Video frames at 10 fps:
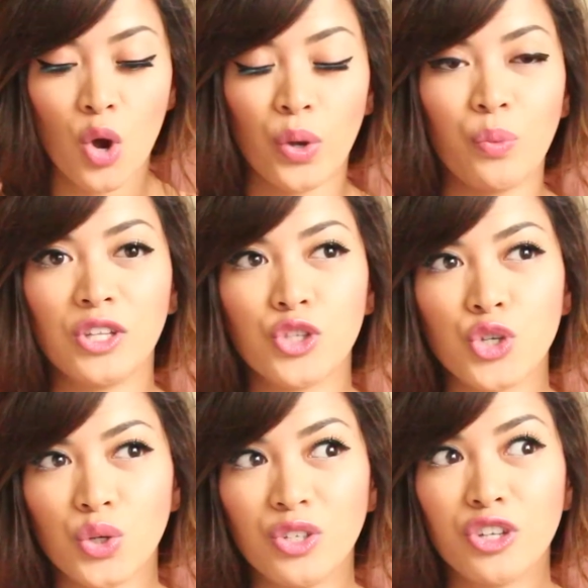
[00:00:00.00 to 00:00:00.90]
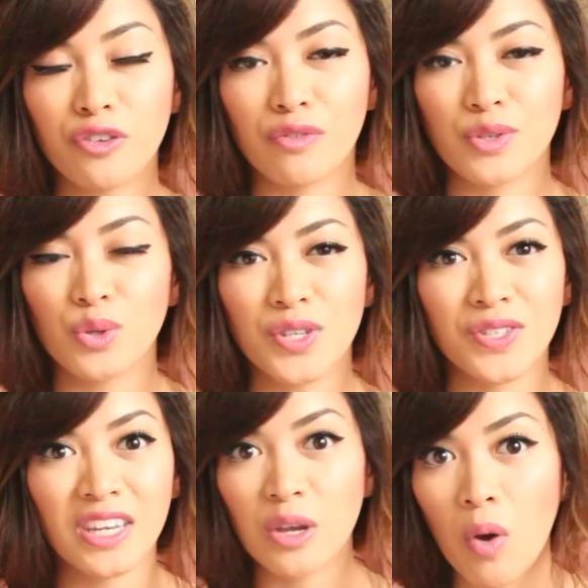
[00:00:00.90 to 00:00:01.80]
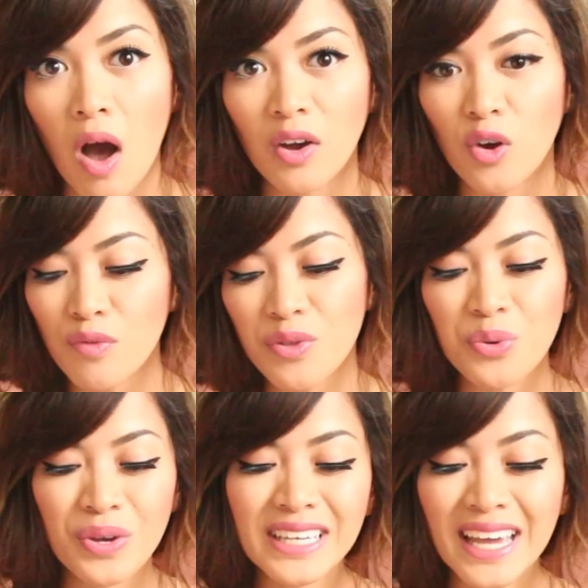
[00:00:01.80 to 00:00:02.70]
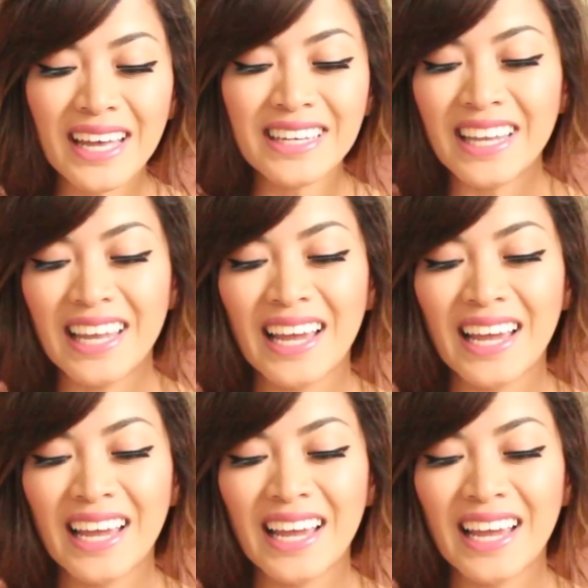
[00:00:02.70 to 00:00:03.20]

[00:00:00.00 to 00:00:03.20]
we went to Universal City Walk over the weekend,